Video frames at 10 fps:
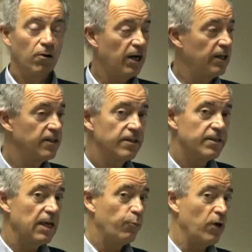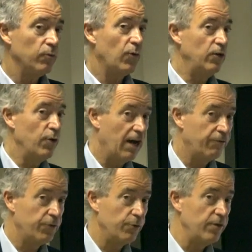All right, step one when you
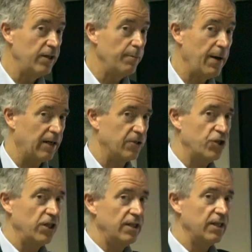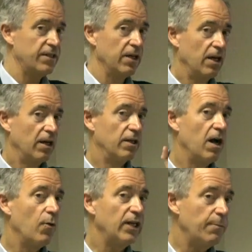have to read a balance sheet is
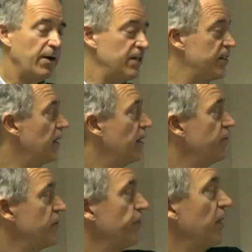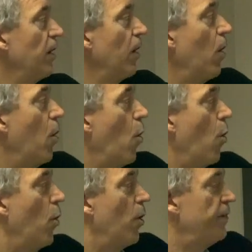knowing the basic.
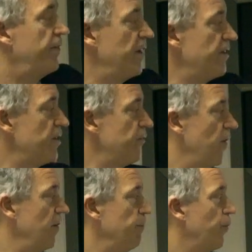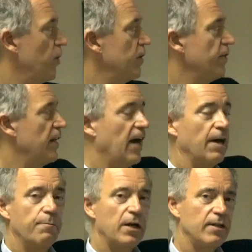This is very important. On the
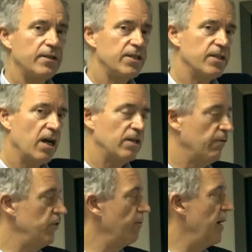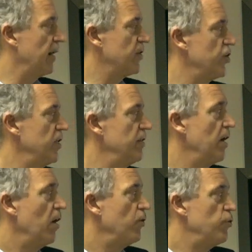liability side of your balance
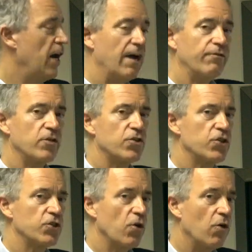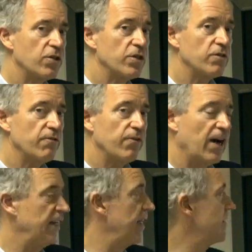sheet, you have the sources of
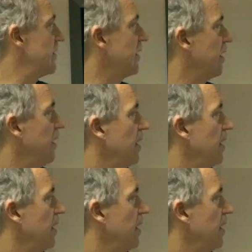financing.